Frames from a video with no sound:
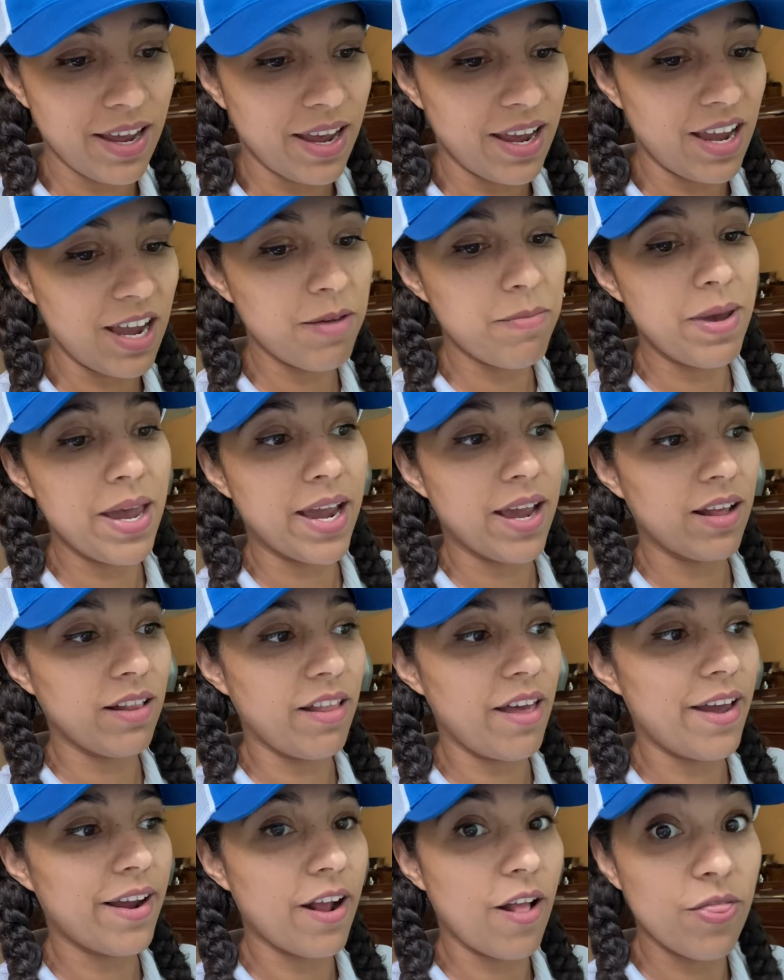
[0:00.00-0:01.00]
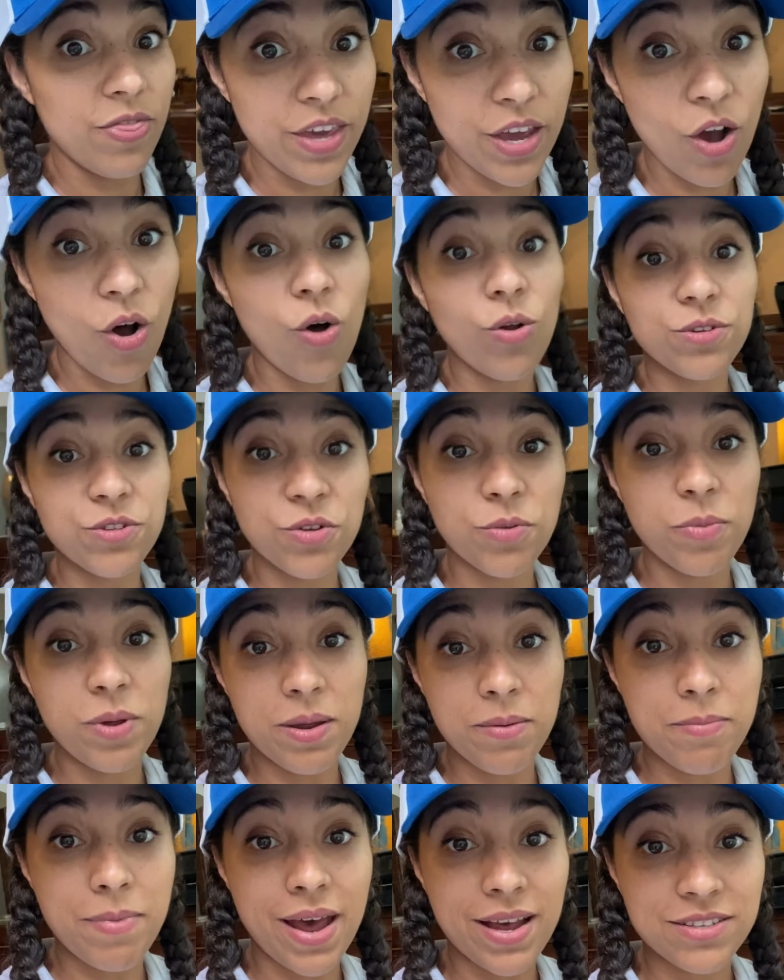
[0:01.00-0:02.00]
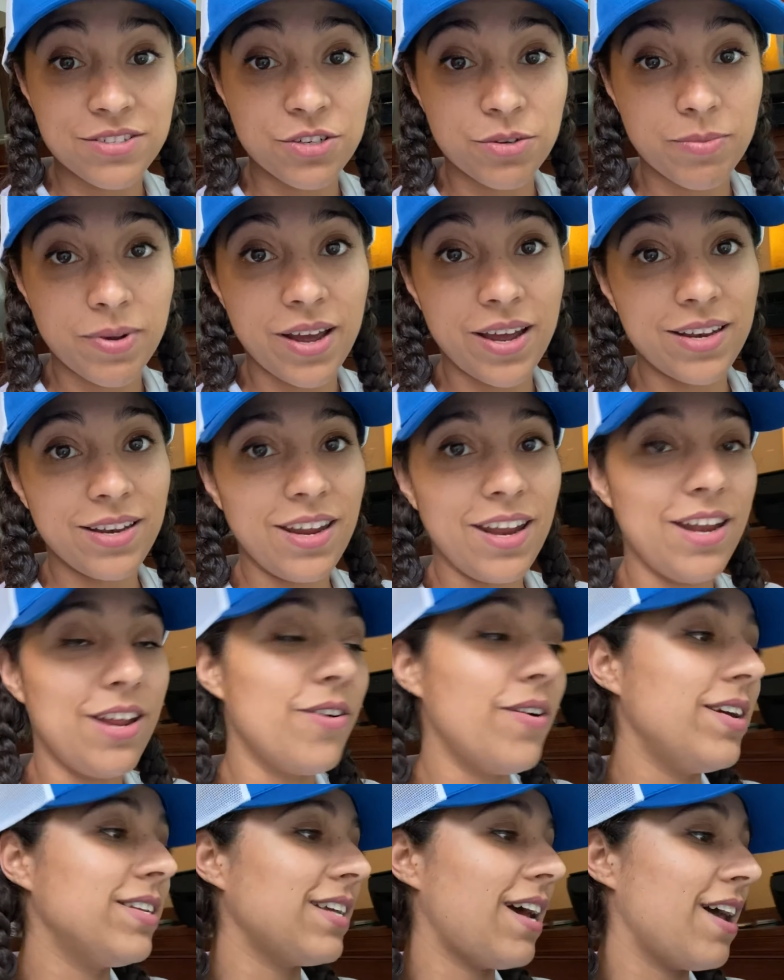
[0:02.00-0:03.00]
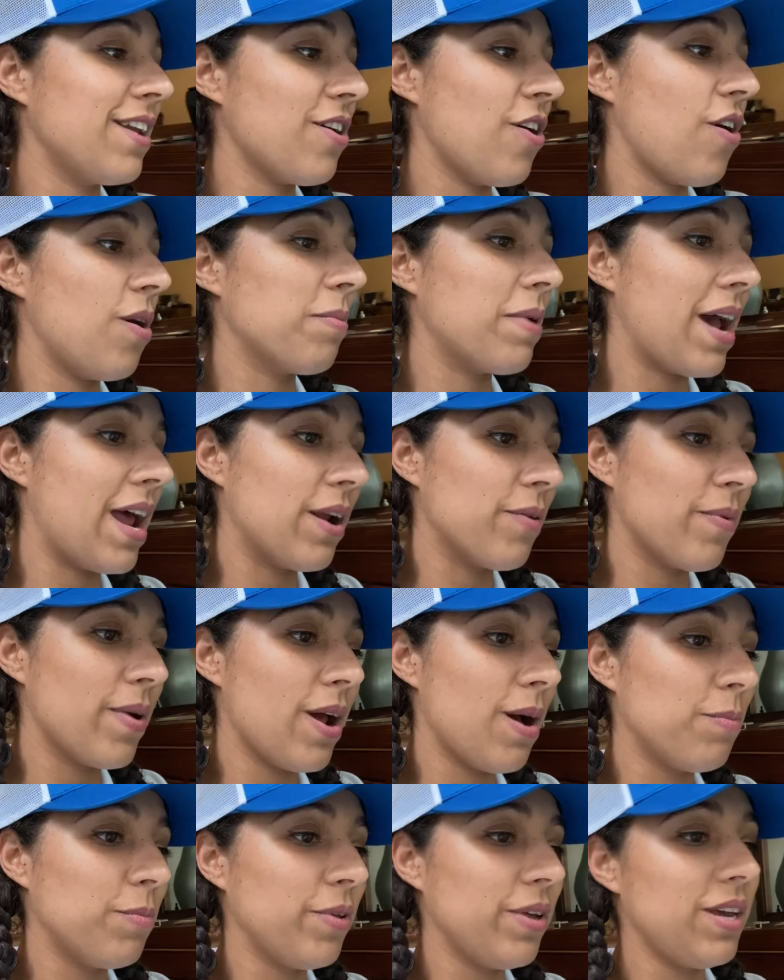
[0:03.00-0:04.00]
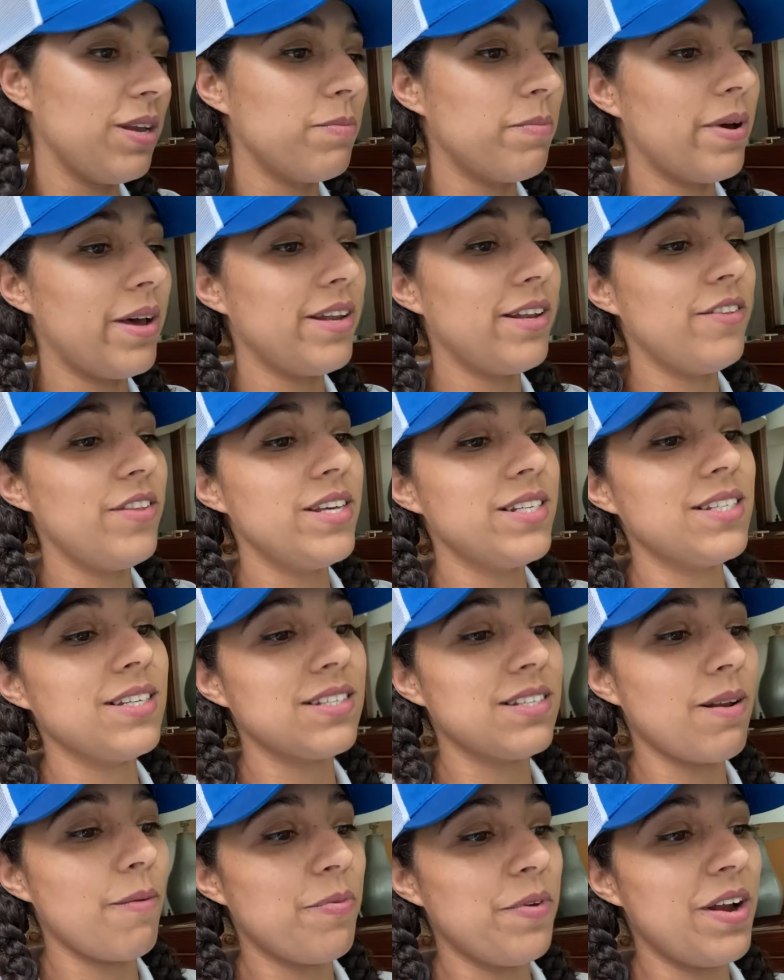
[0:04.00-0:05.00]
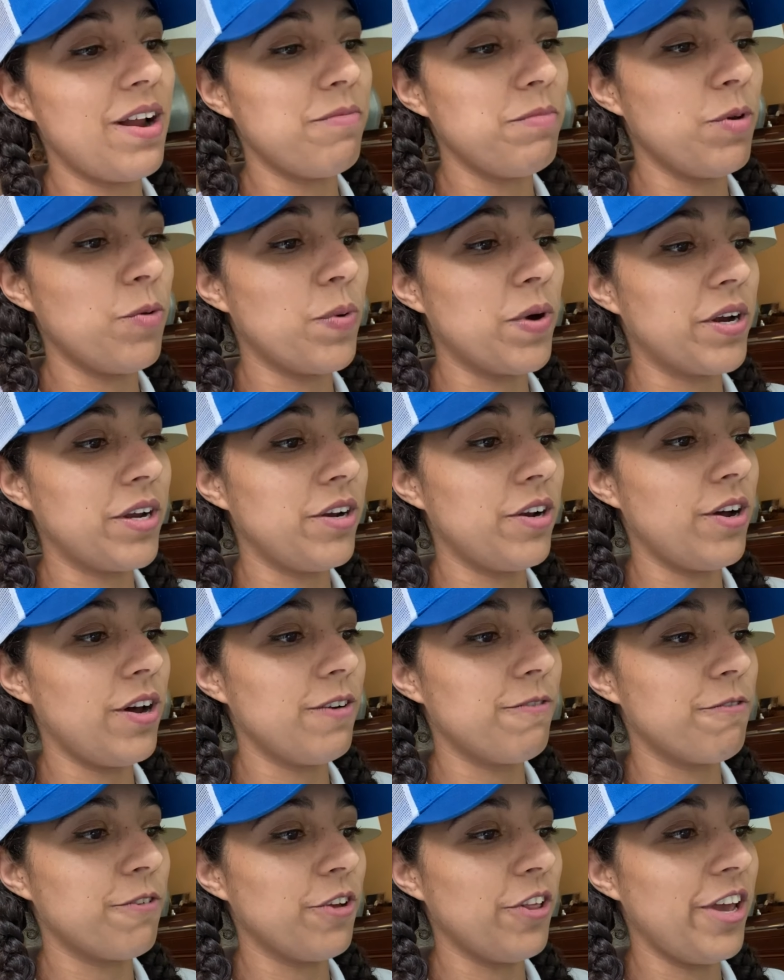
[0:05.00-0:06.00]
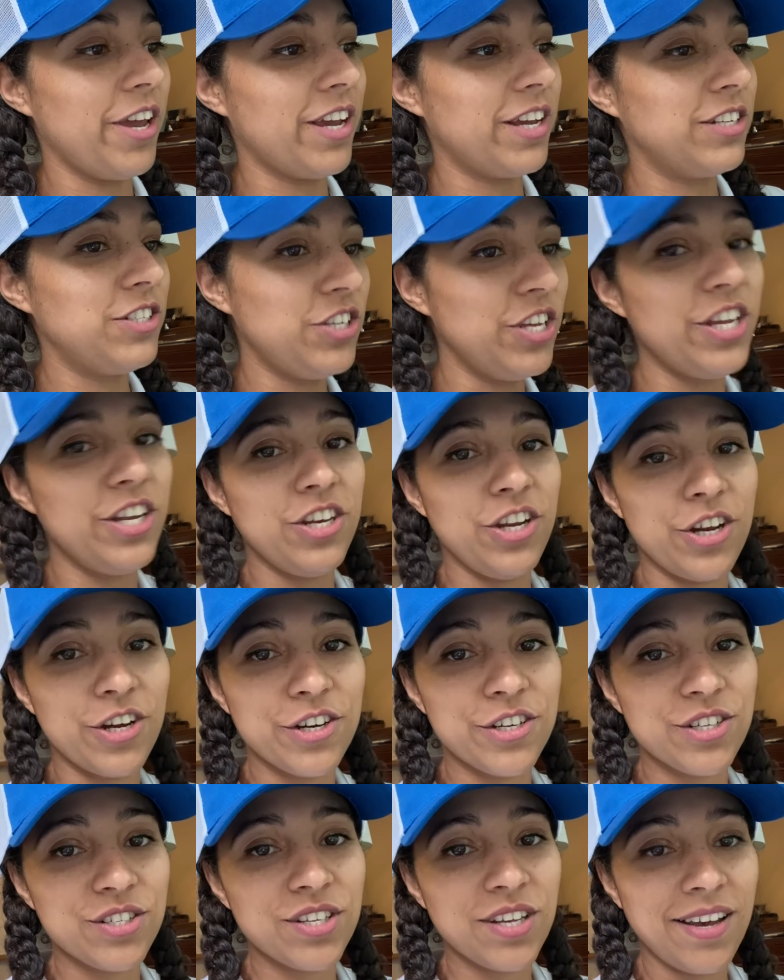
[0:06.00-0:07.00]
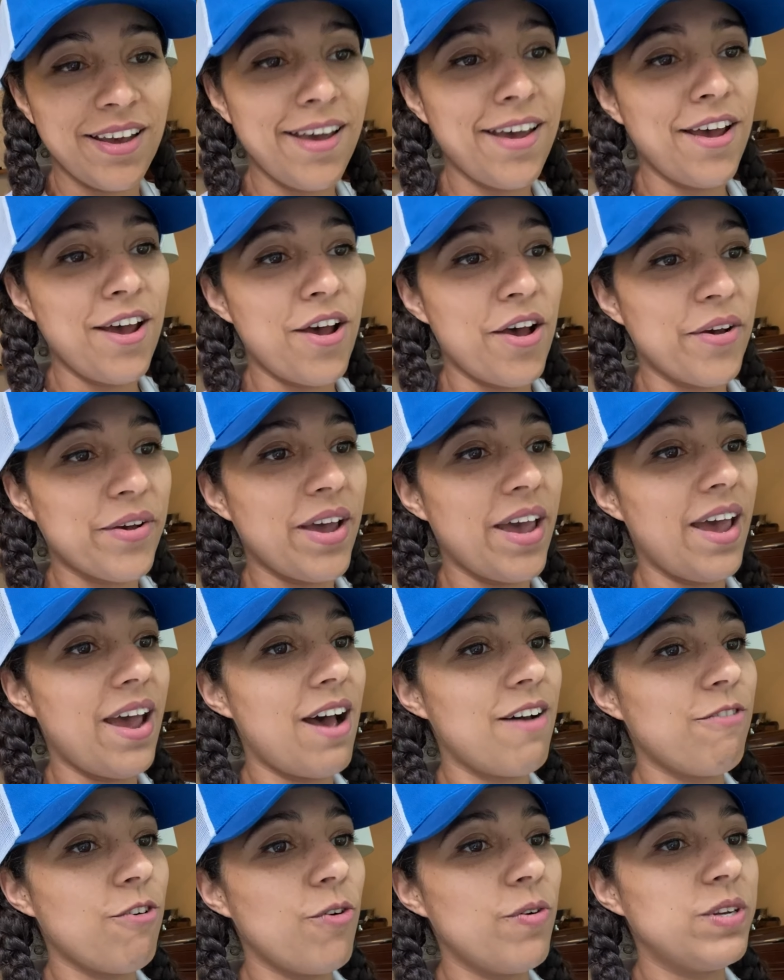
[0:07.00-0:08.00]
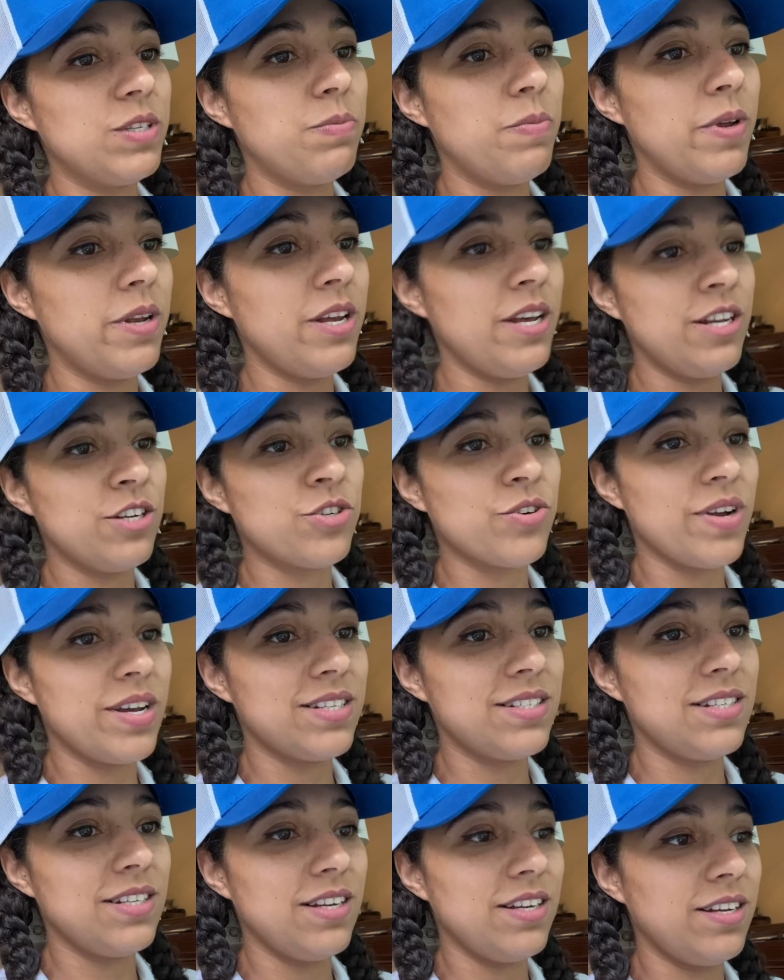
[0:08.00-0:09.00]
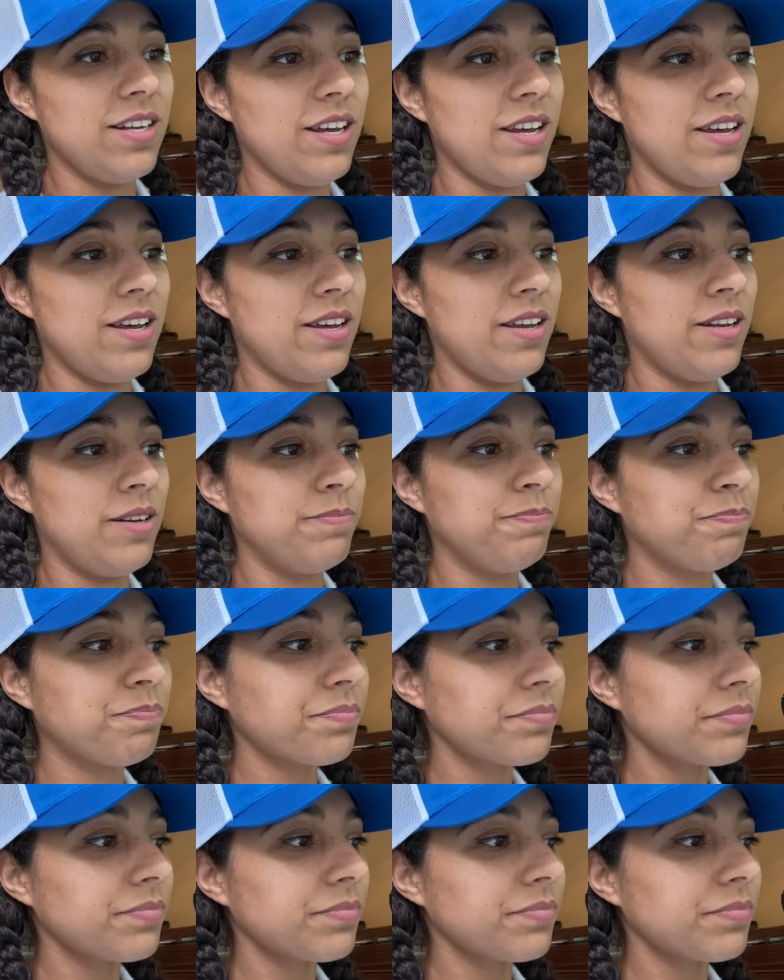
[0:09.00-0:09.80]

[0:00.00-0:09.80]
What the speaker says: and make it like the ultimate mastermind? Anyways, I know I'm kind of rambling, but this is something I've been working on for like 10 years. Okay, I've always been interested in